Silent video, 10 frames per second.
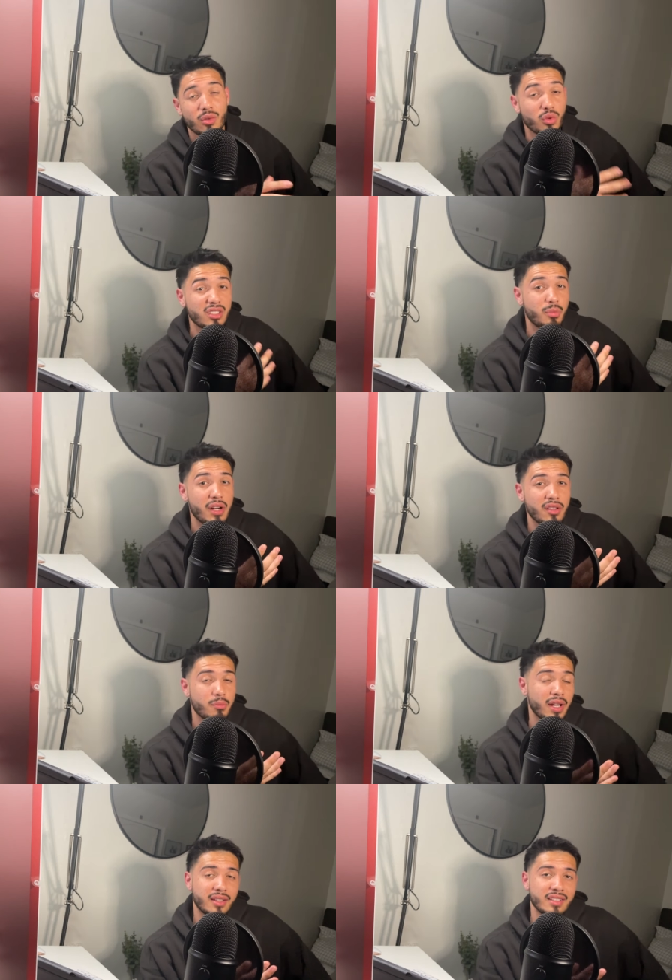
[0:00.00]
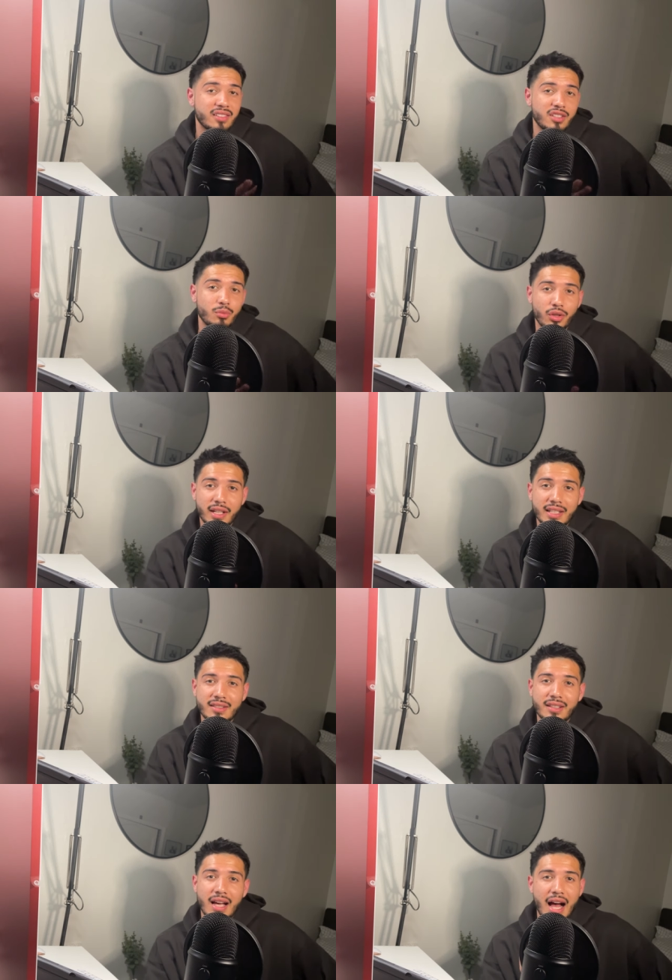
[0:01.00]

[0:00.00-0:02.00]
What's better than paying less on your mortgage?